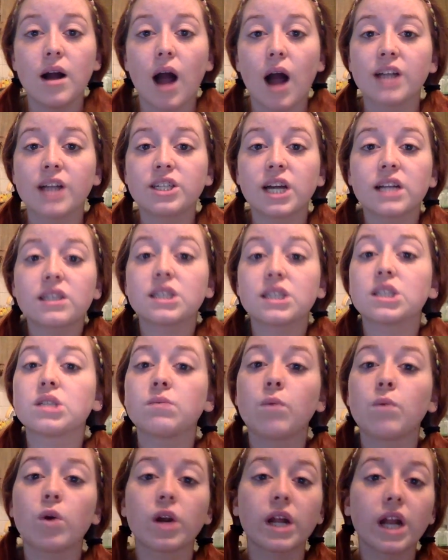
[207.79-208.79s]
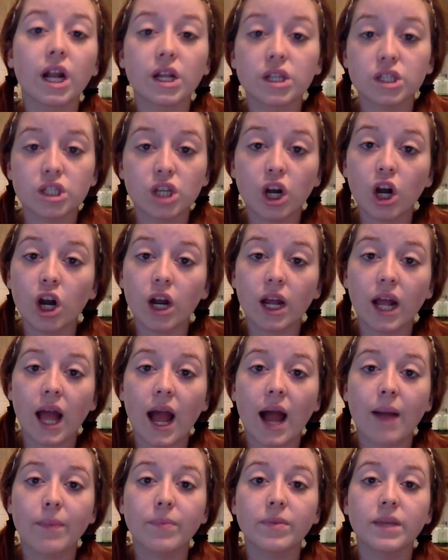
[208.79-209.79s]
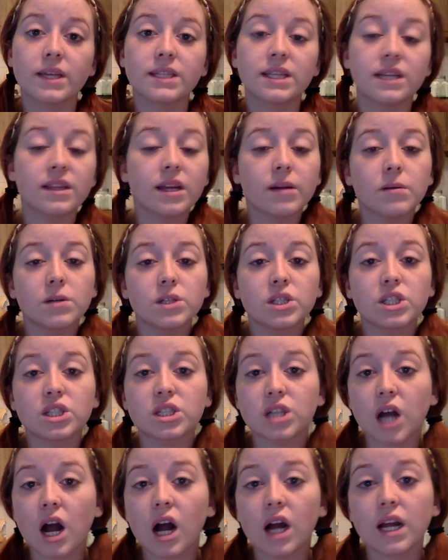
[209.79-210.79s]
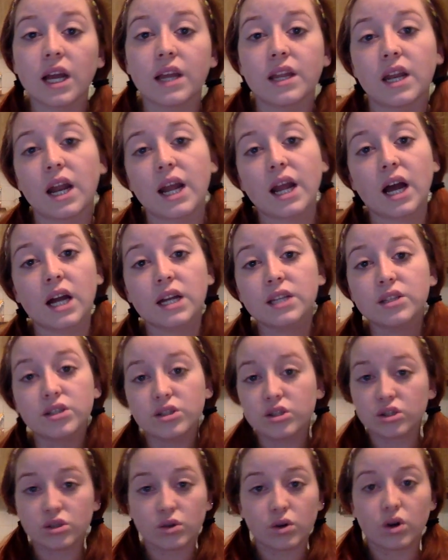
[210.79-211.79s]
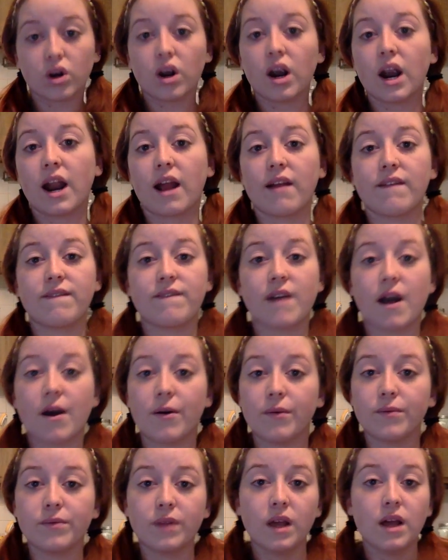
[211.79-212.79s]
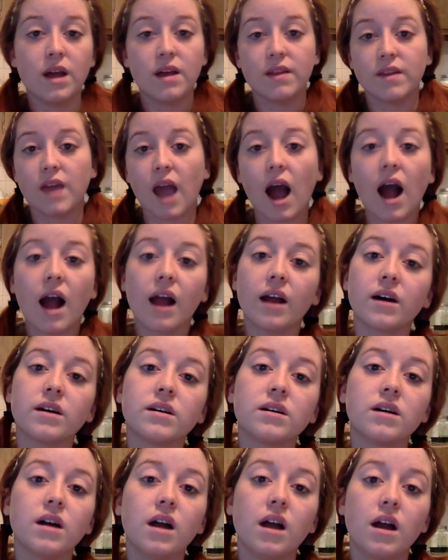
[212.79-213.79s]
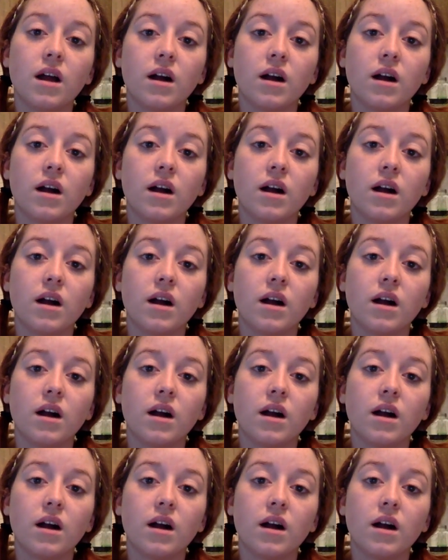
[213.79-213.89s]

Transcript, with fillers: I checked this morning on the Target app and they said they were in stock, and then I got in the store and I found the aisle,